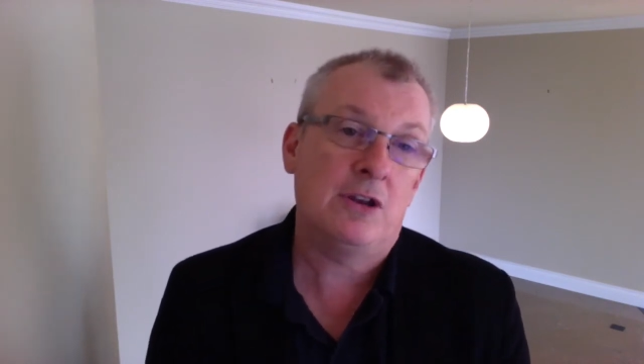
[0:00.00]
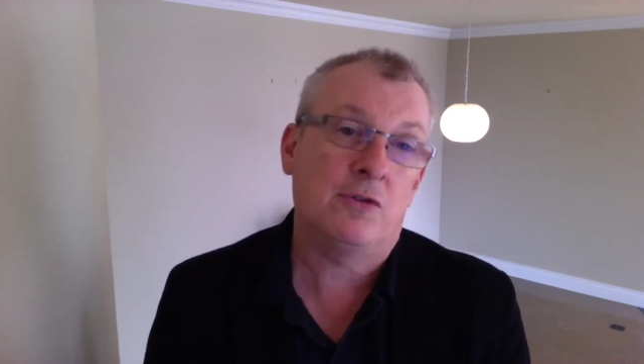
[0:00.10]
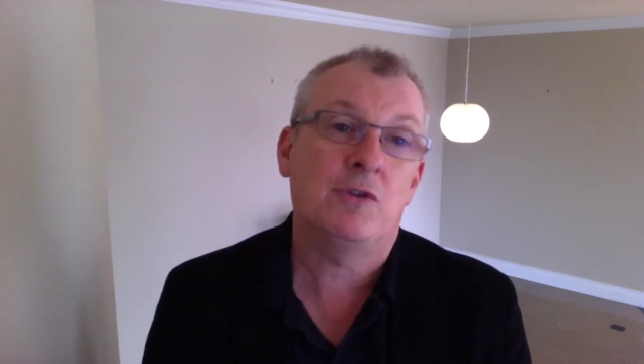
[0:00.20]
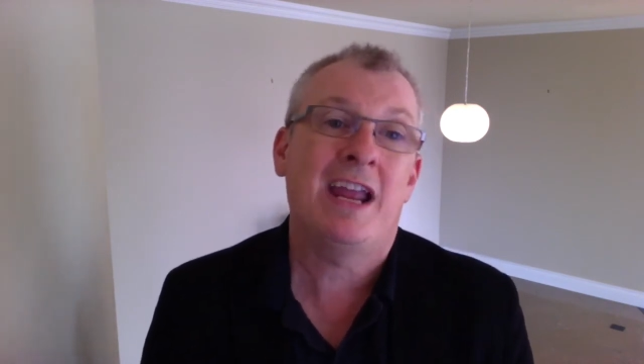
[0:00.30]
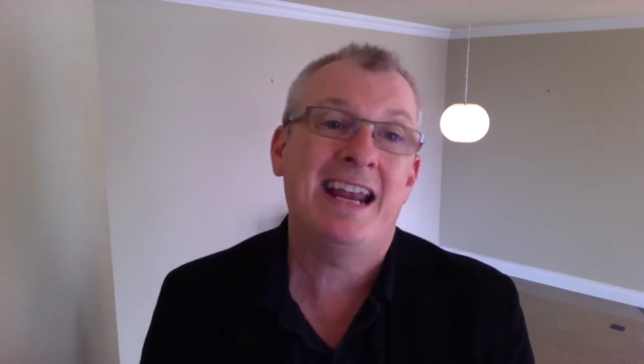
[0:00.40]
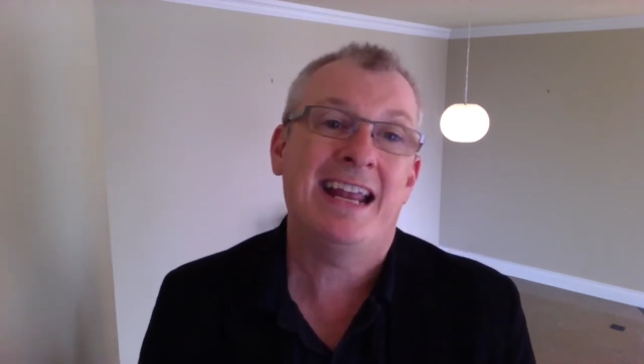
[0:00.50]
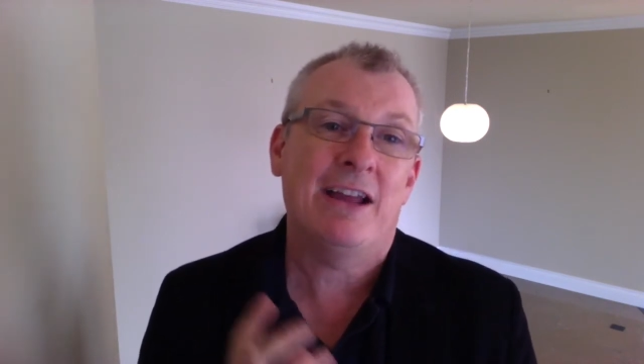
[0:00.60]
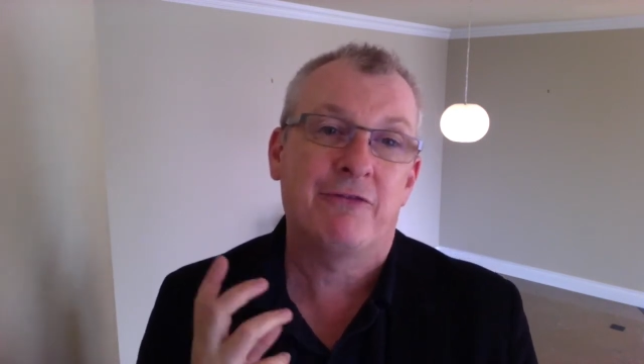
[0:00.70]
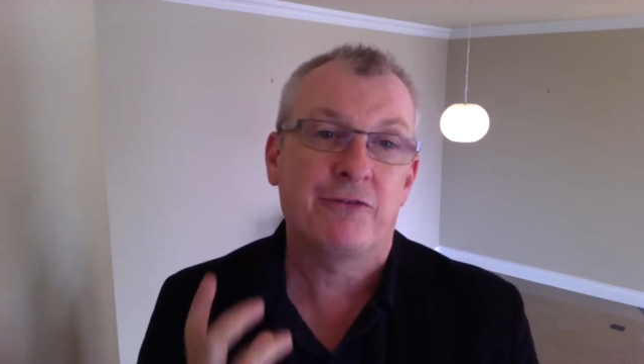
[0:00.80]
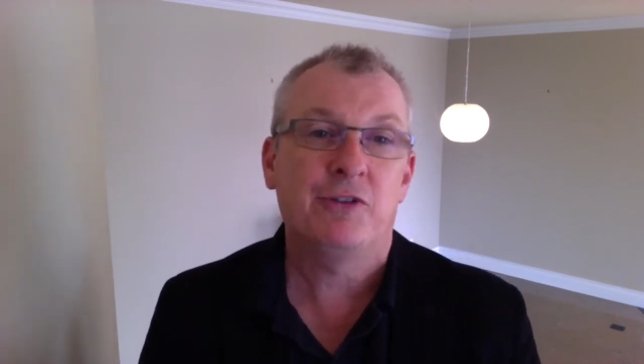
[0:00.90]
create a
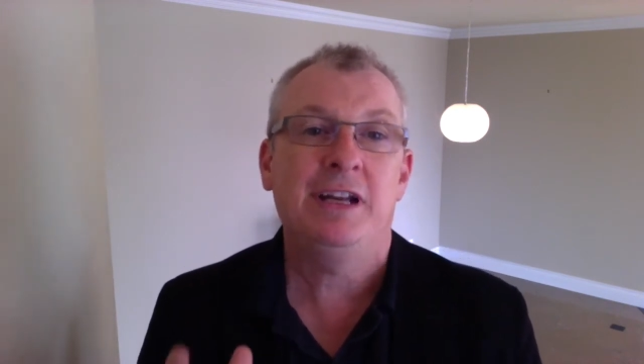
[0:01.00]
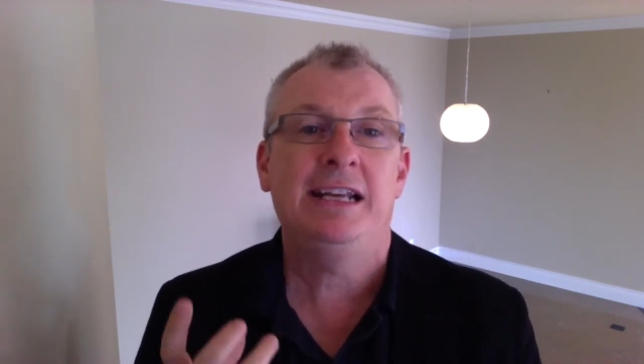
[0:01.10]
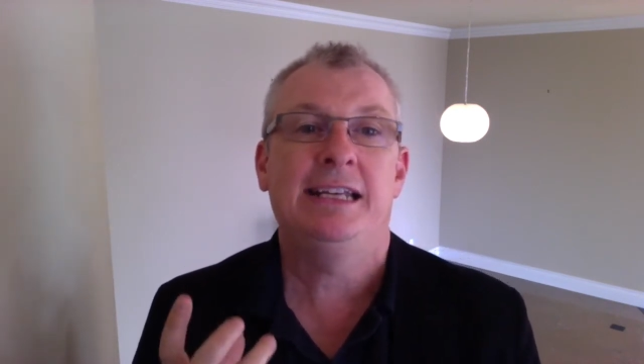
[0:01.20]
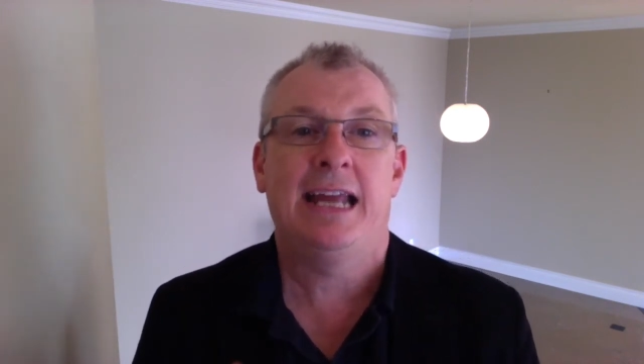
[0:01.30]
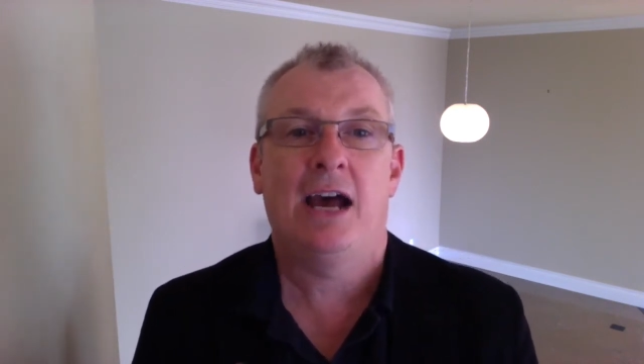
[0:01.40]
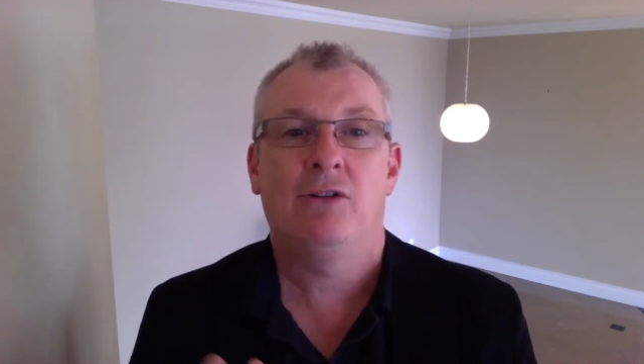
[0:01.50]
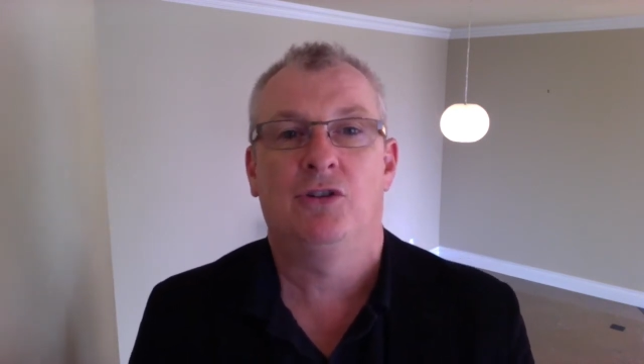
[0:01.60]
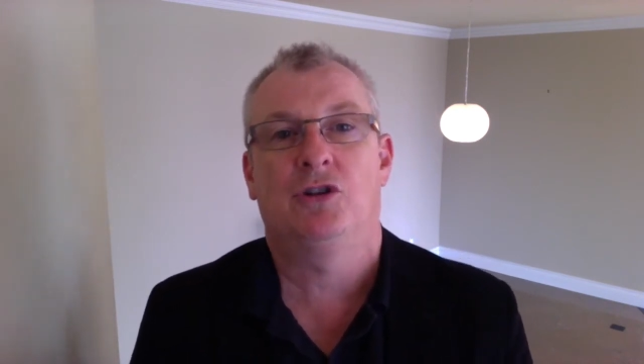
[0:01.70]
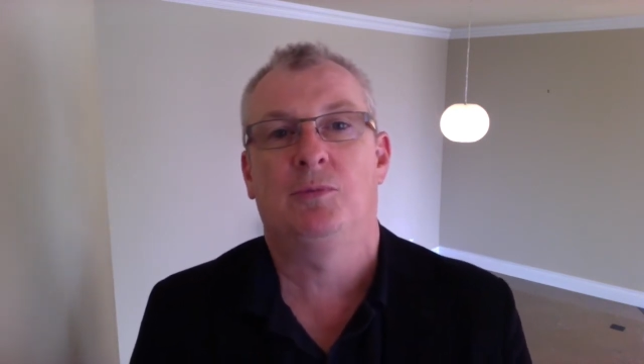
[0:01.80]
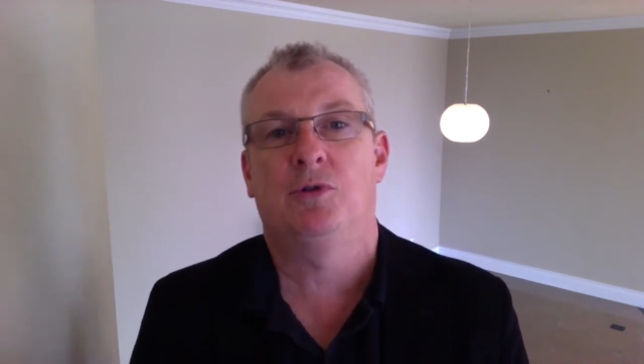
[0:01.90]
free
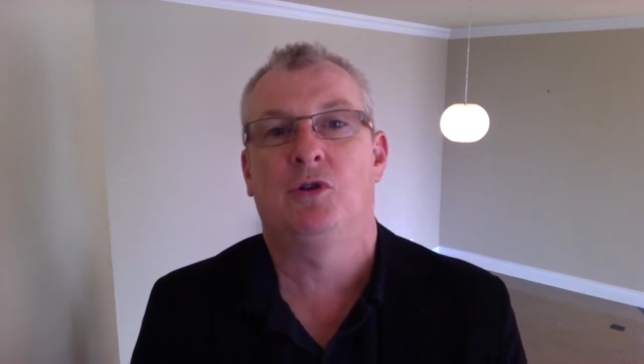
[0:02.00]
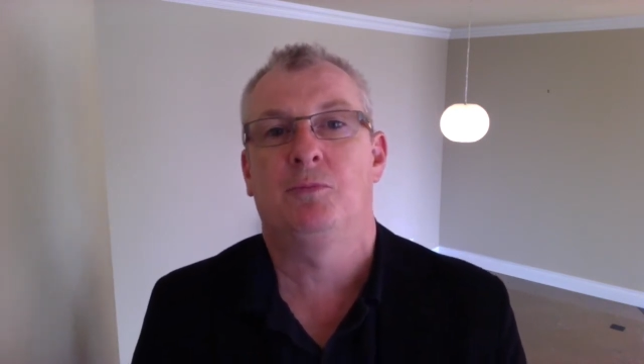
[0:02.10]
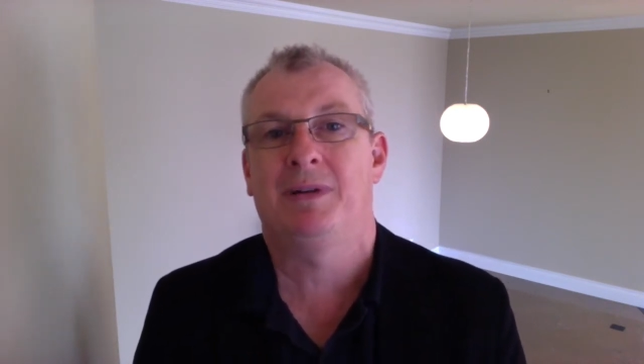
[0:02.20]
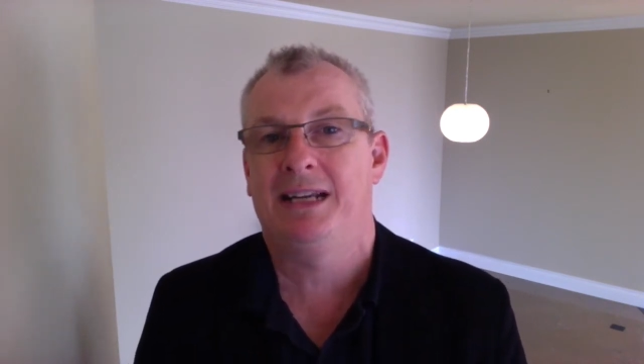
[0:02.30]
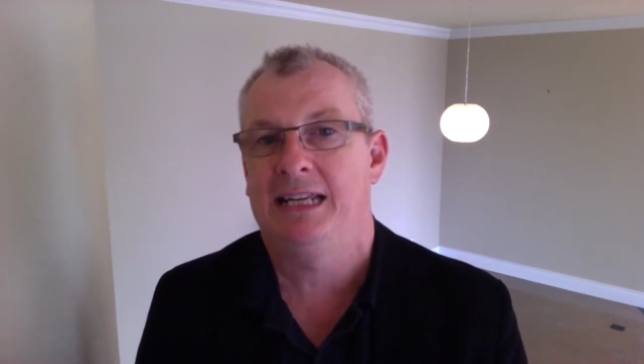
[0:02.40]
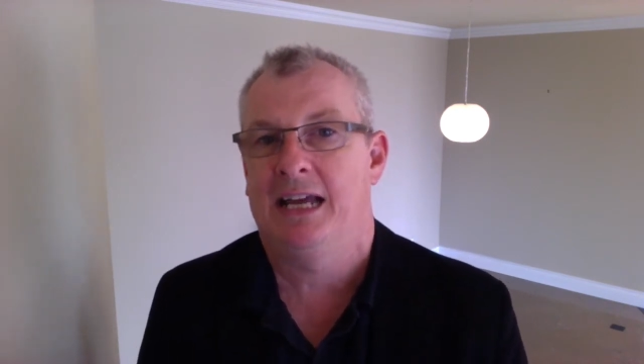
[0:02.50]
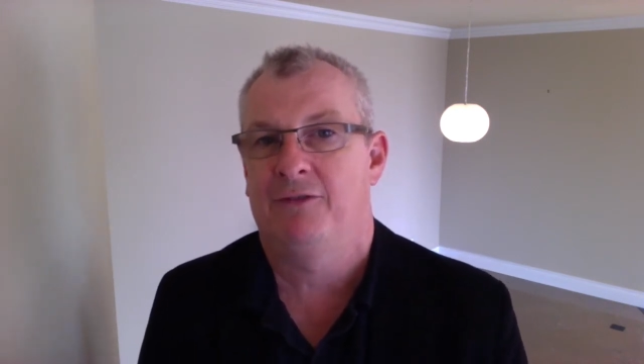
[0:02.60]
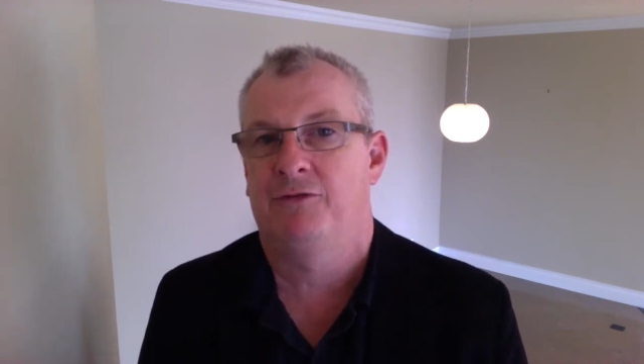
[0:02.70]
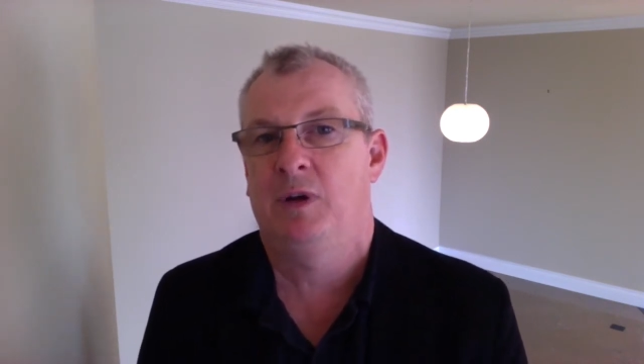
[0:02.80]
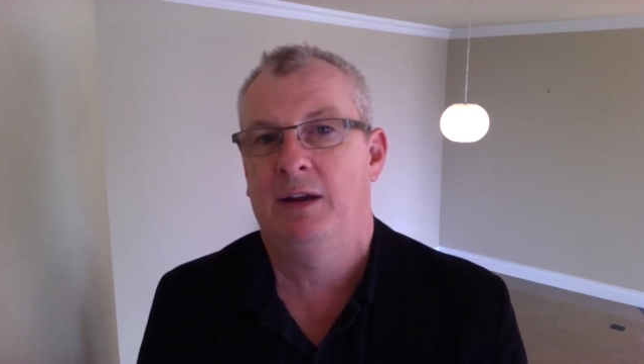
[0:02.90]
downloadable
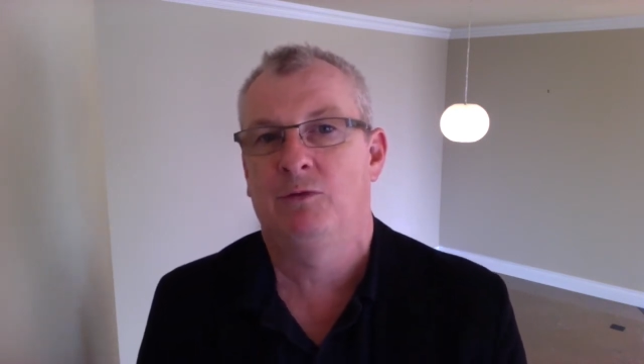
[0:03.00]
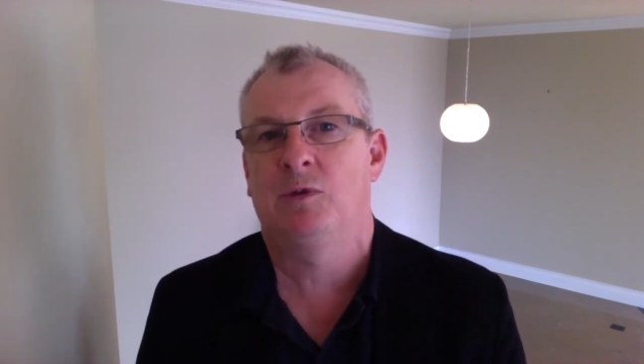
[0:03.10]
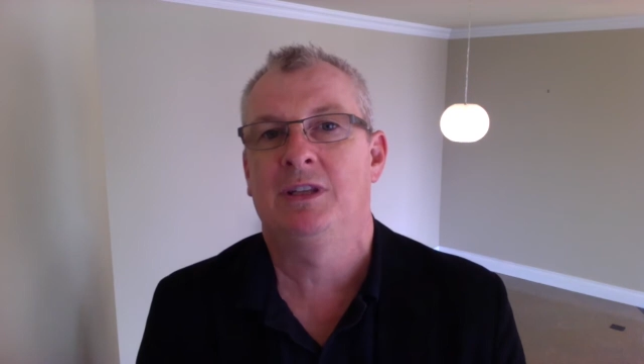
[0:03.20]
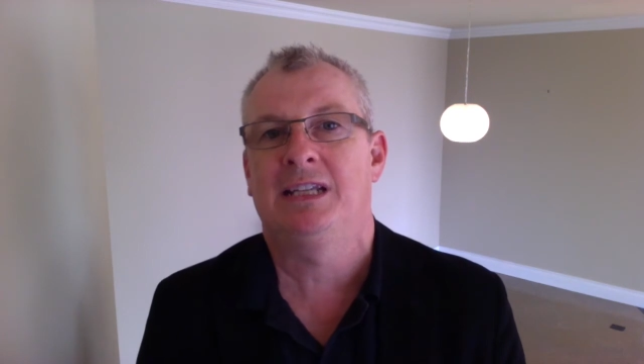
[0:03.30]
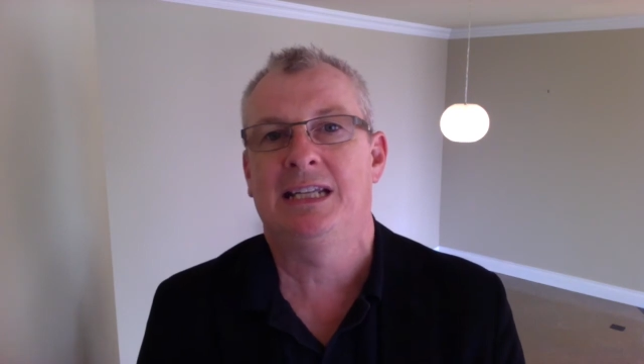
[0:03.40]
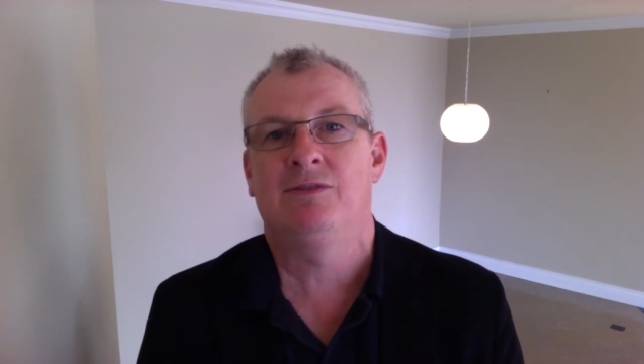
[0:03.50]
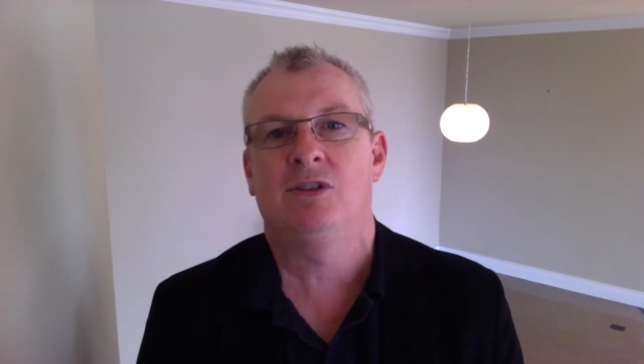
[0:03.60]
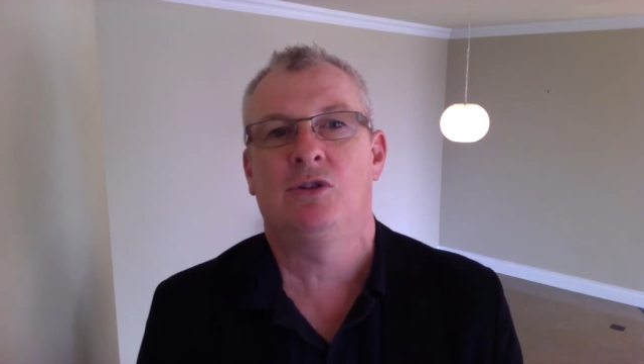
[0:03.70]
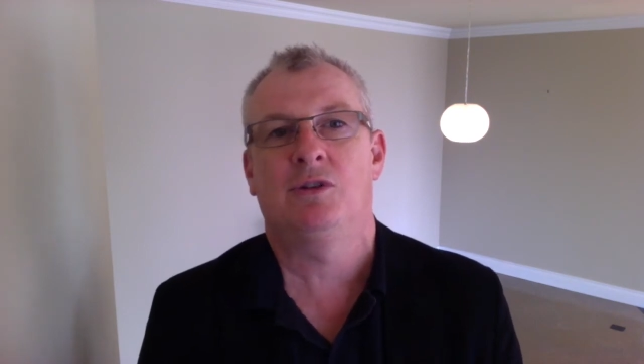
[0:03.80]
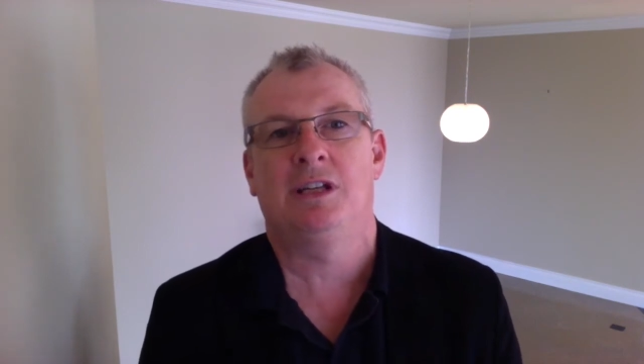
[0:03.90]
PDF for everyone that gives
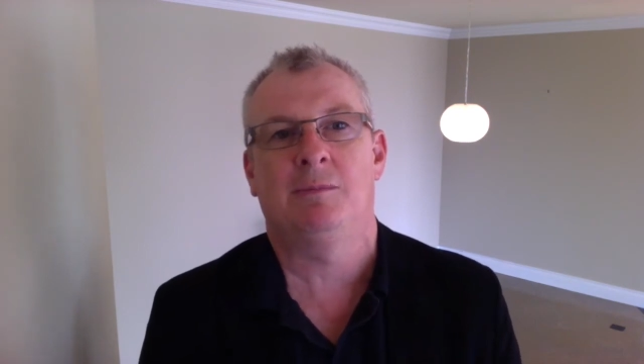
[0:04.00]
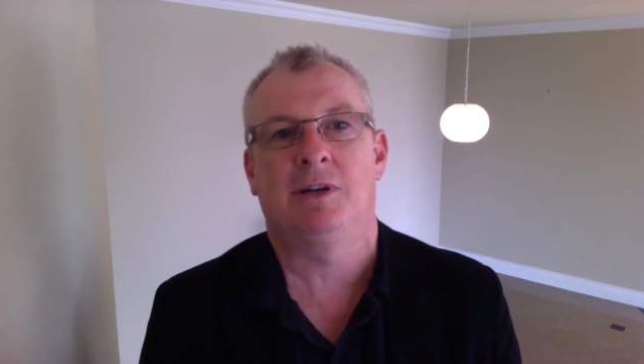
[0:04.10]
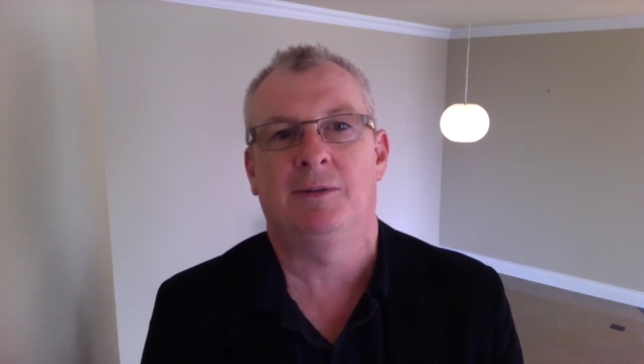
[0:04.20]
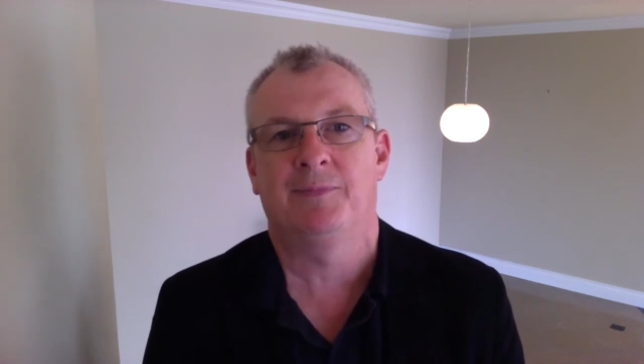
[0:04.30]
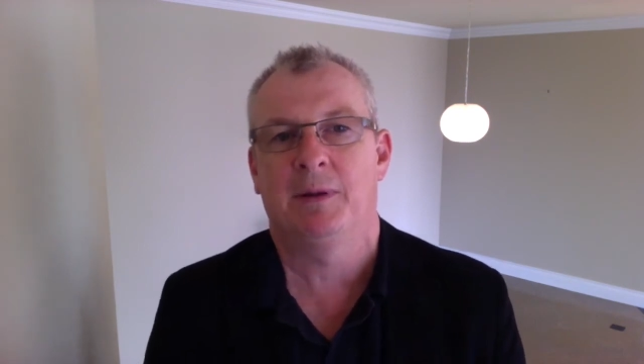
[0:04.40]
you their email